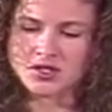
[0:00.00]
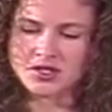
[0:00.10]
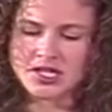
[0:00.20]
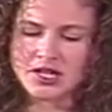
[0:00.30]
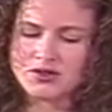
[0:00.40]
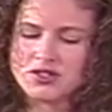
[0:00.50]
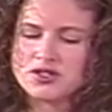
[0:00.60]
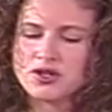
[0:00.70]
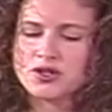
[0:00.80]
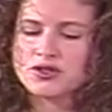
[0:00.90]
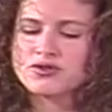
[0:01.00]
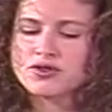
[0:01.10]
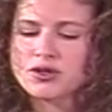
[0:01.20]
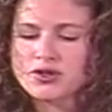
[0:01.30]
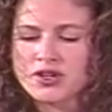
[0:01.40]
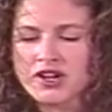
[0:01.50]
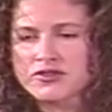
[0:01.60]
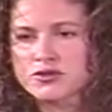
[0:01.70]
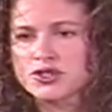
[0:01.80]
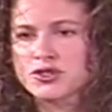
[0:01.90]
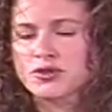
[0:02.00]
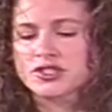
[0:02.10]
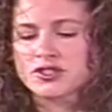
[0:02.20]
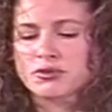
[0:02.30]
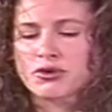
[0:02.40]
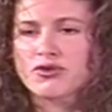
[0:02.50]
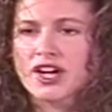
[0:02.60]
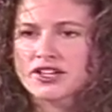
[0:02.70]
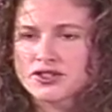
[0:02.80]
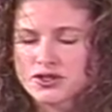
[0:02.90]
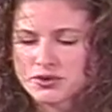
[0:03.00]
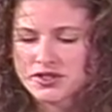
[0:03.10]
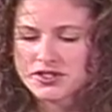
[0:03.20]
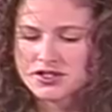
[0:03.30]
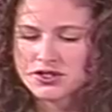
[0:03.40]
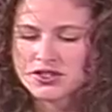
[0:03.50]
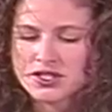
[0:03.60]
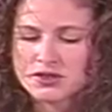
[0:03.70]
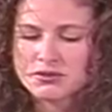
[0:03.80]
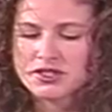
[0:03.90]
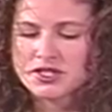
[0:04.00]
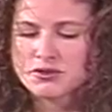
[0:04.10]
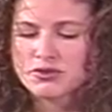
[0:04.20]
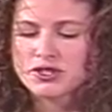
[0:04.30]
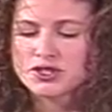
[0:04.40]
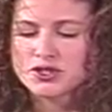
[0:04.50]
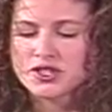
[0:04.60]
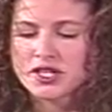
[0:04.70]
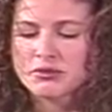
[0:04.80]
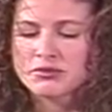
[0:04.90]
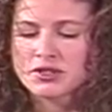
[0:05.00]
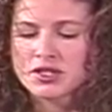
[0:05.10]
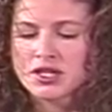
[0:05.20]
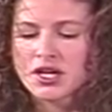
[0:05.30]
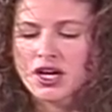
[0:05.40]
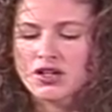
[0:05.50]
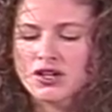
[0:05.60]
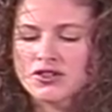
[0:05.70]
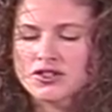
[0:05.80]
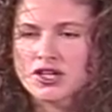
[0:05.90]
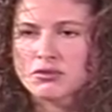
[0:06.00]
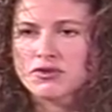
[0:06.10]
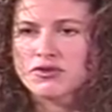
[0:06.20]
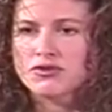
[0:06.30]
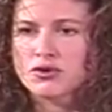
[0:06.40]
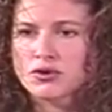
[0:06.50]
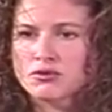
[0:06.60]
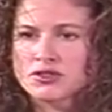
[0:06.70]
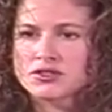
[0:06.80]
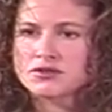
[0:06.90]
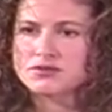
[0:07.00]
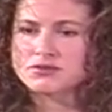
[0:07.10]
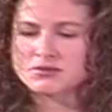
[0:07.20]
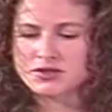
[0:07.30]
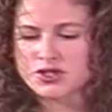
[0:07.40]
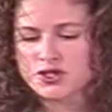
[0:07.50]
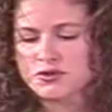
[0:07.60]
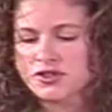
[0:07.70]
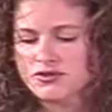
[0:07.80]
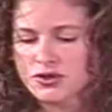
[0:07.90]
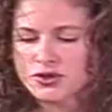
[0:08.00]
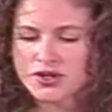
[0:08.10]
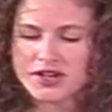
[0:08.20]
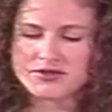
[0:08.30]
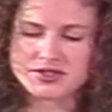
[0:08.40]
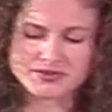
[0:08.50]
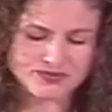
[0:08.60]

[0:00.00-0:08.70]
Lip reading: Now, these are your photographs which you originally provided to us. You need to please print your name along the top of the forms. Excuse me, the photographs.